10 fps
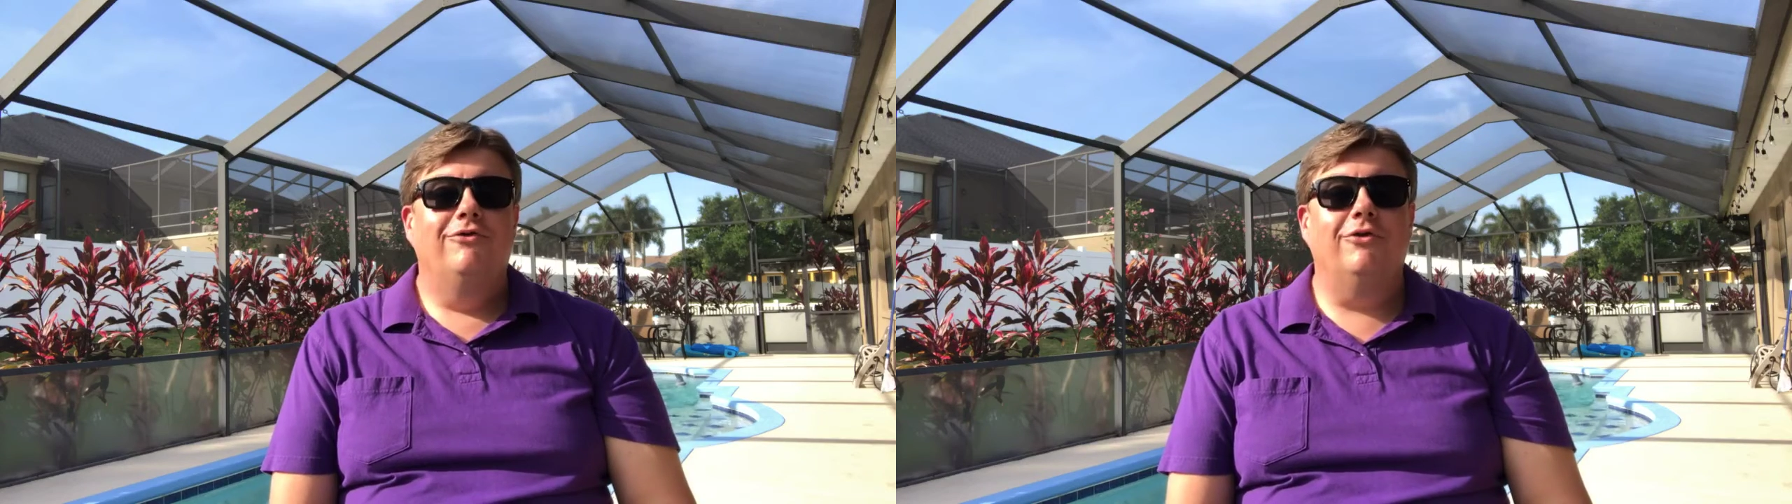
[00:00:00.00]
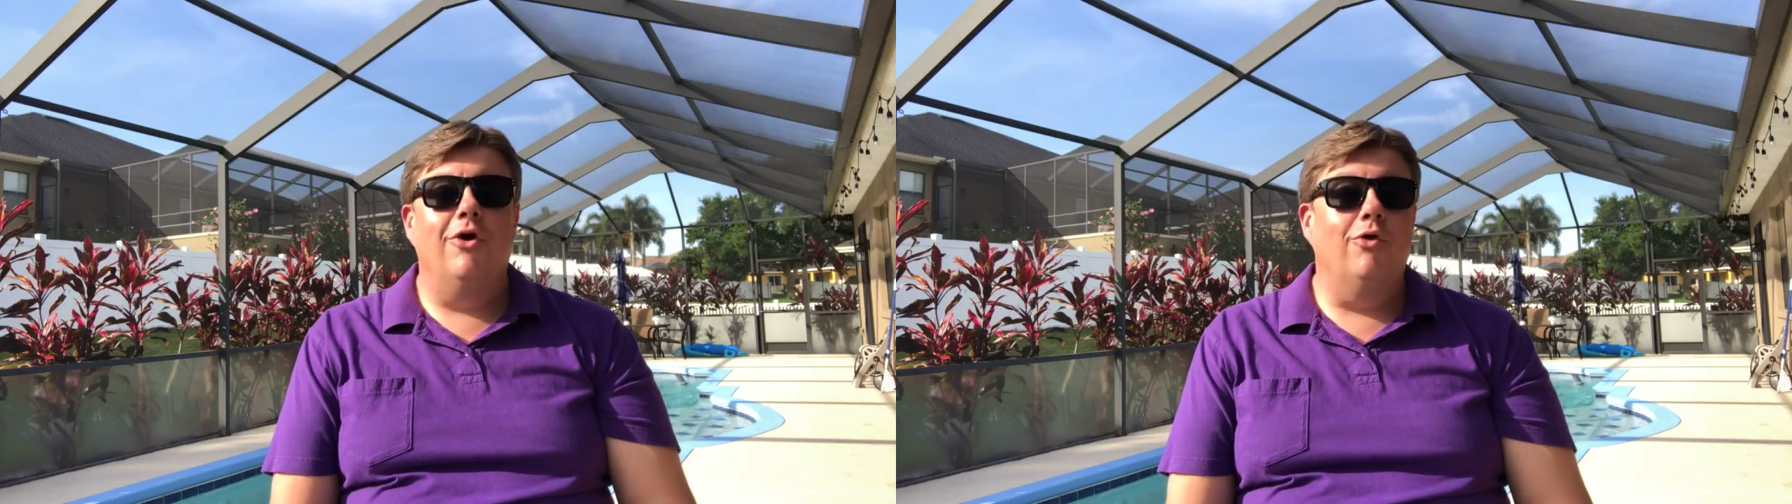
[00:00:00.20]

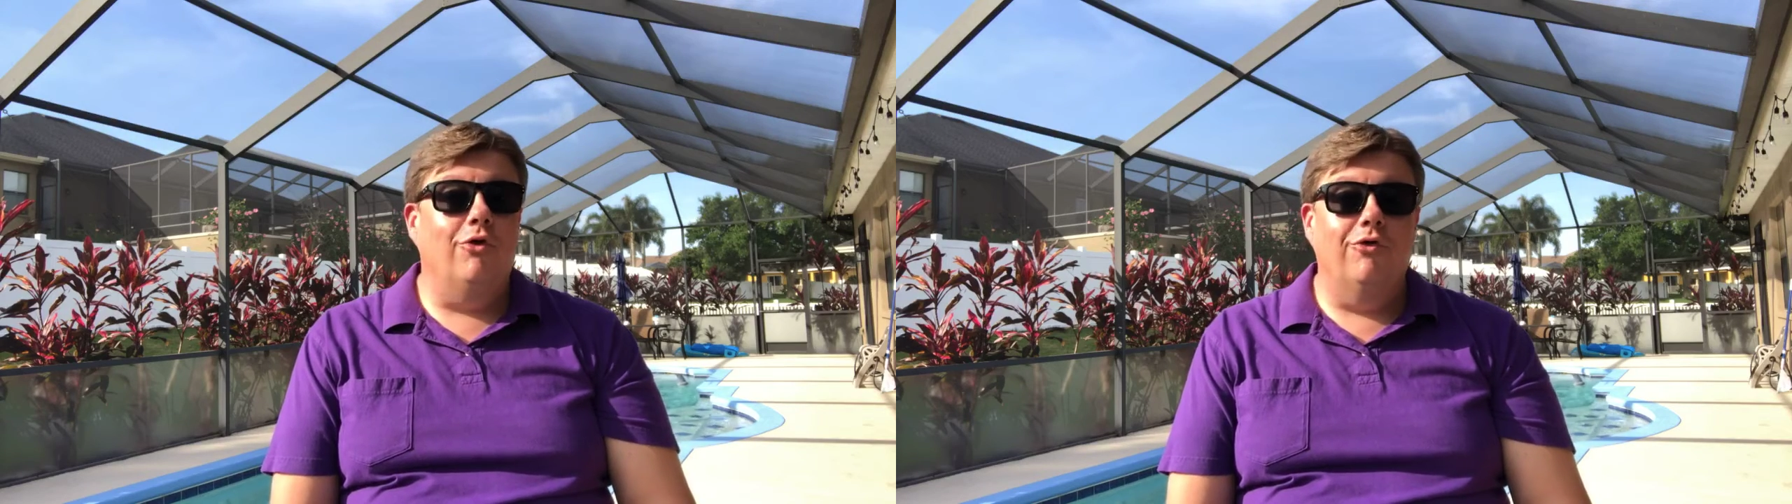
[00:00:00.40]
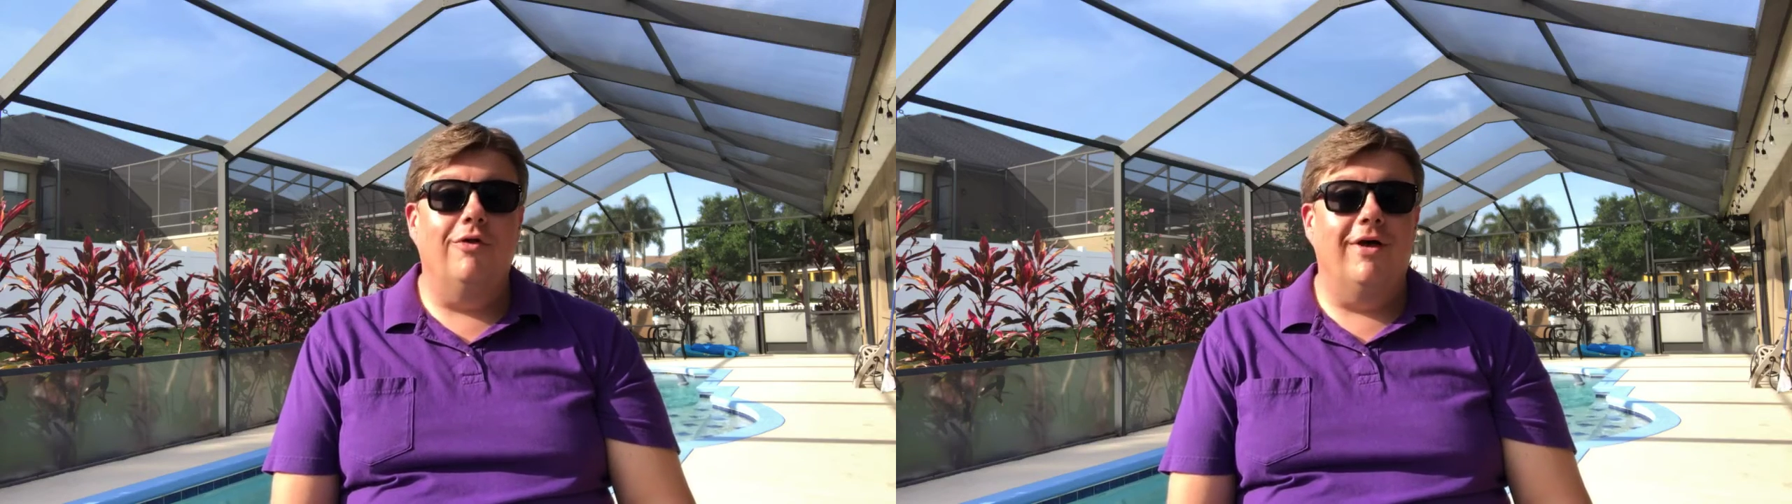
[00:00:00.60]
So don't
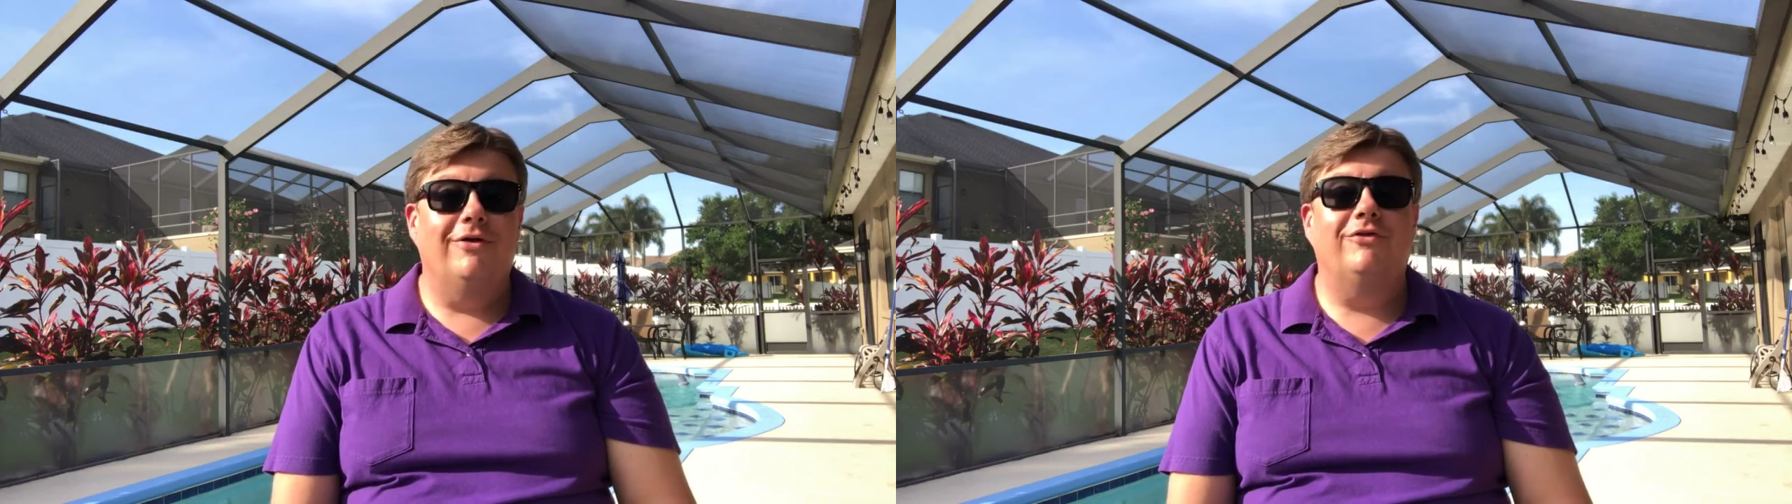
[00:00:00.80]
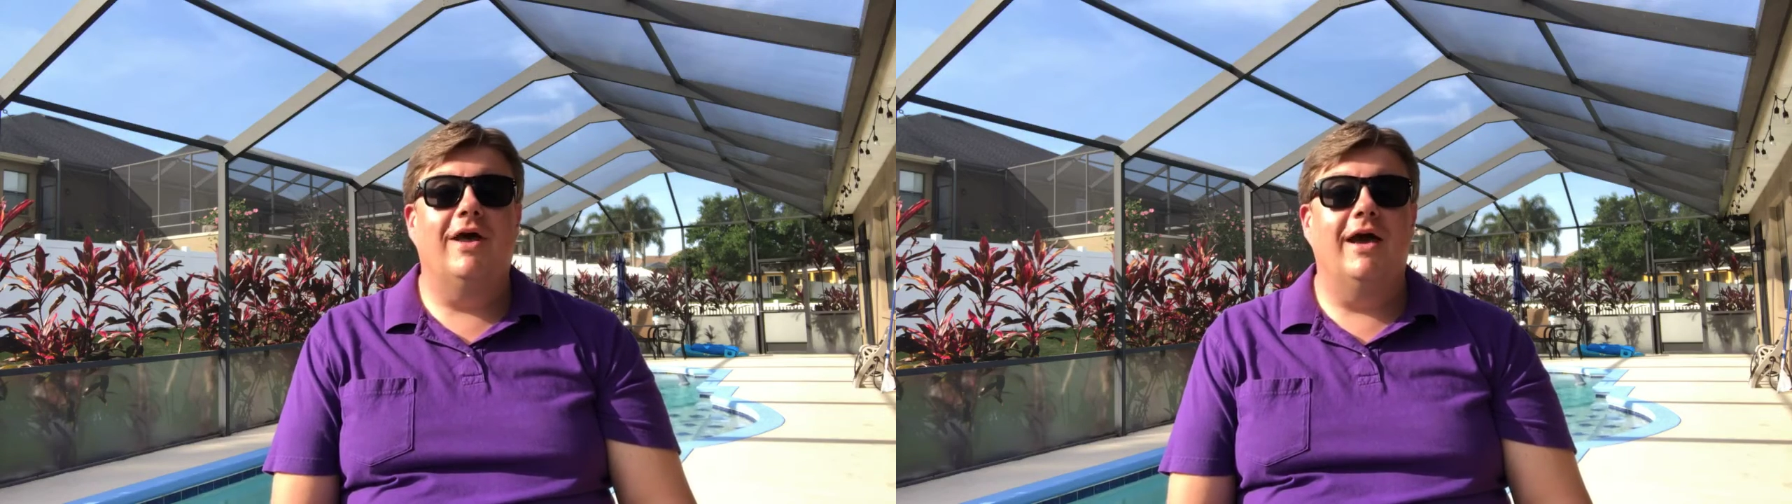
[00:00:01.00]
learn the
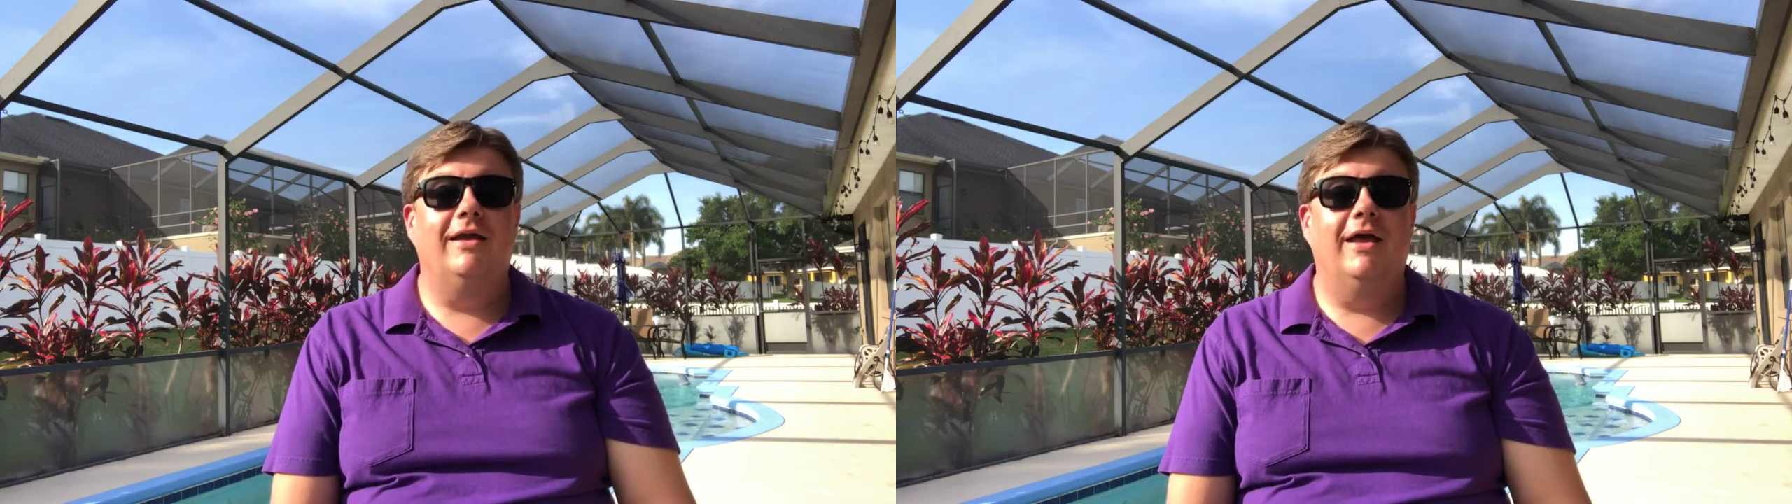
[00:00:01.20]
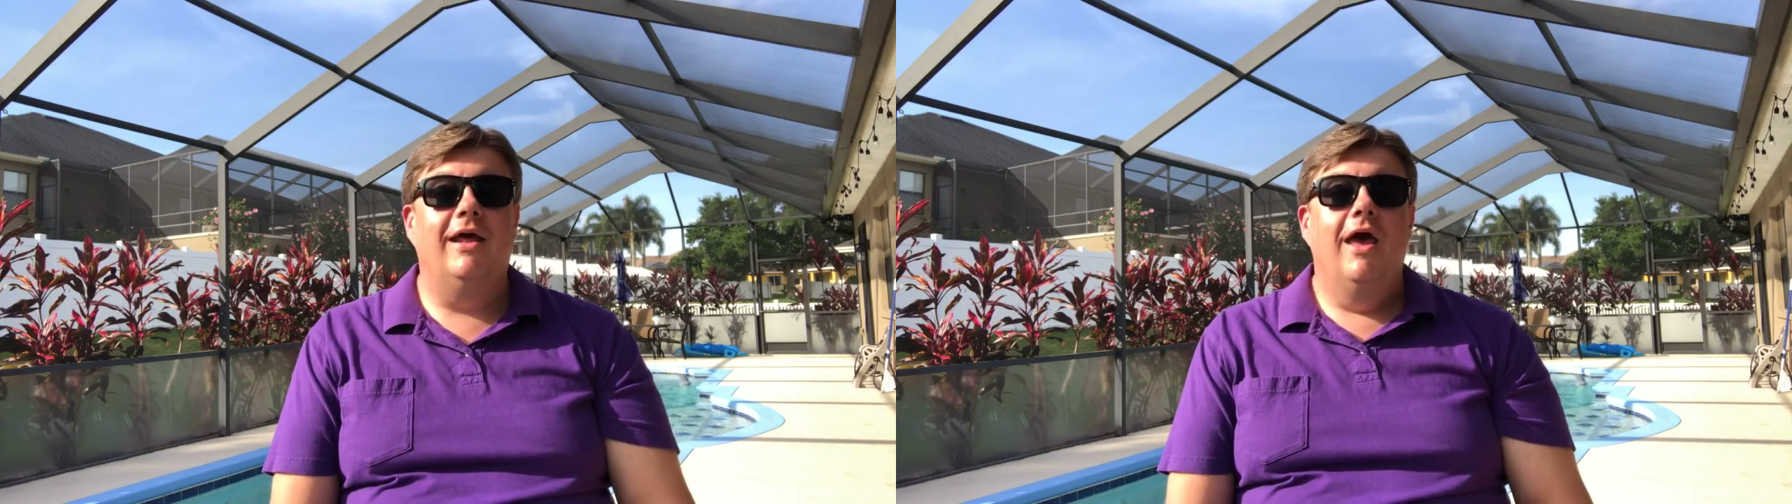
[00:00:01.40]
lesson I
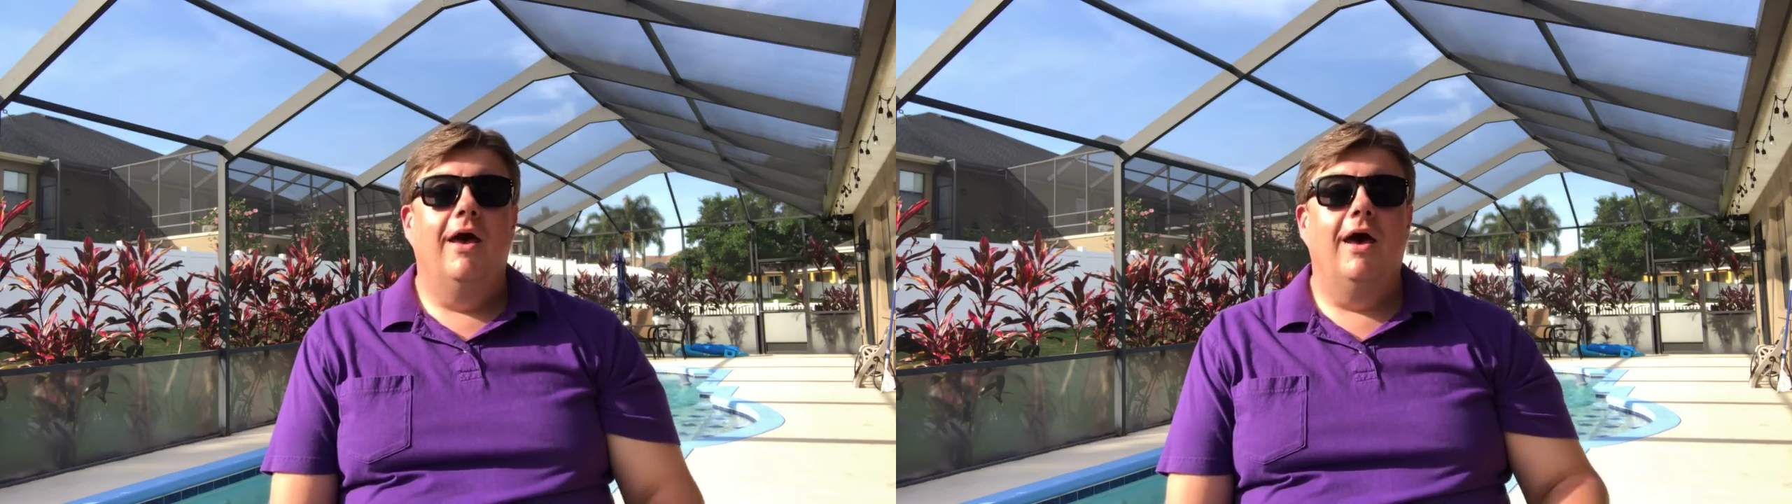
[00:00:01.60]
did.